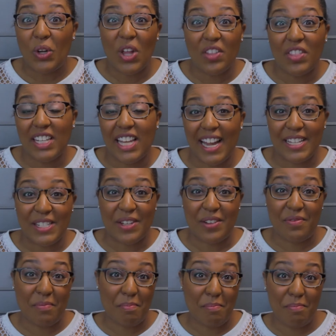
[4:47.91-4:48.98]
along the lines of
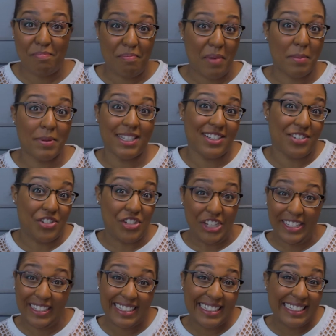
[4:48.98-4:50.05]
bubble and
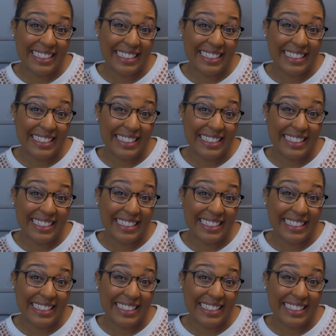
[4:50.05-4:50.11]
chill.